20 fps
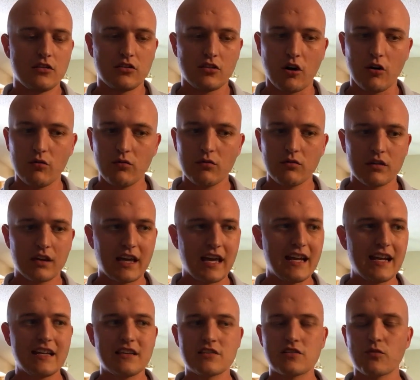Don't
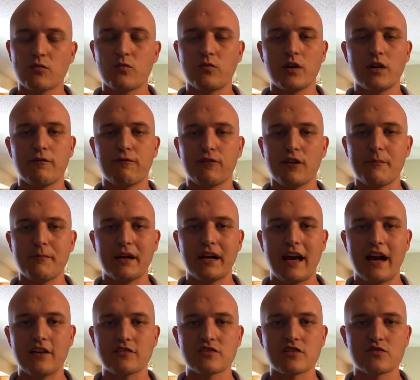get into flipping
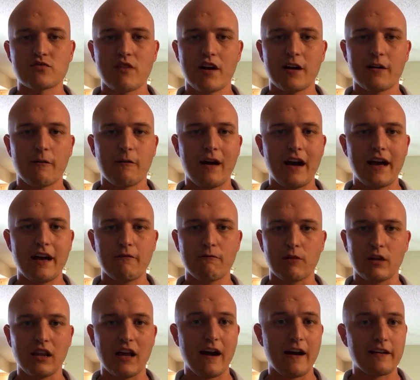houses right away
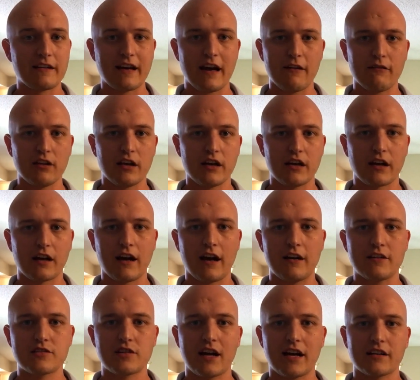and rely heavily on a
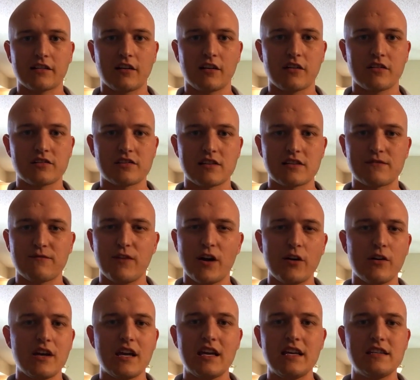contractor, because it's
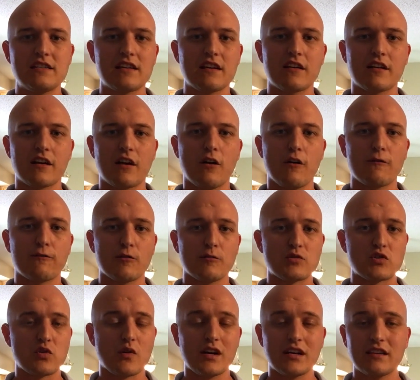very easy to go
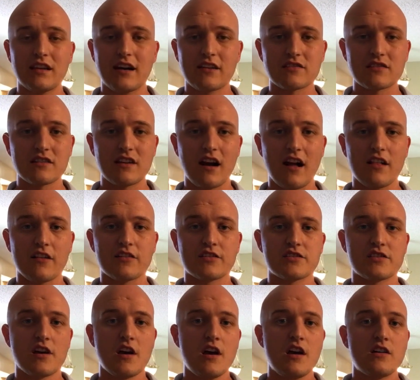from
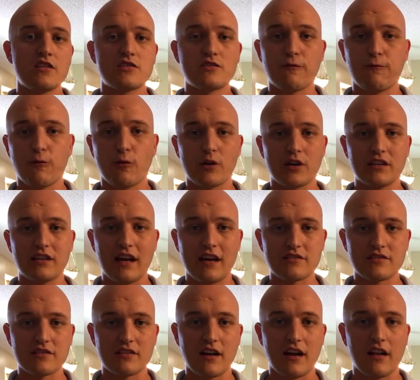$20,000 to
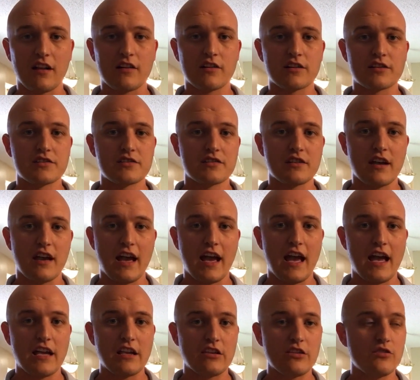$40,000
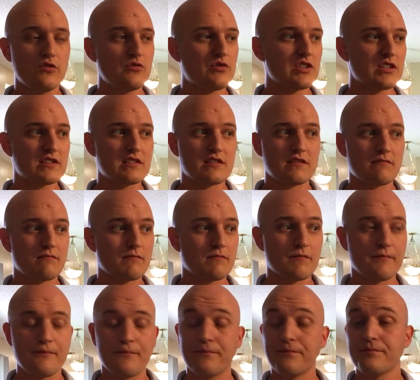and you
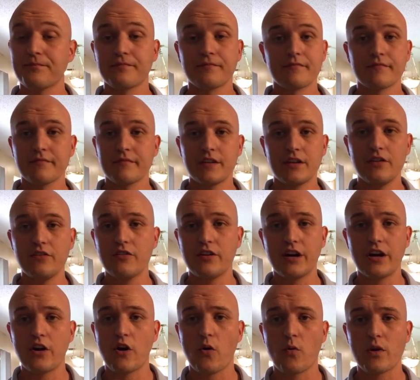
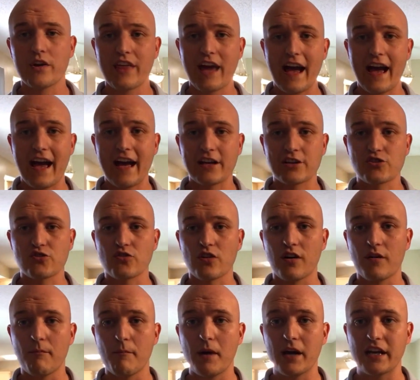didn't know where that
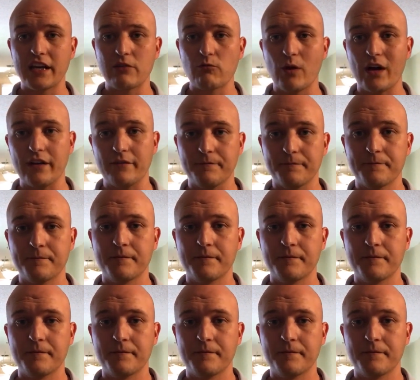extra money went.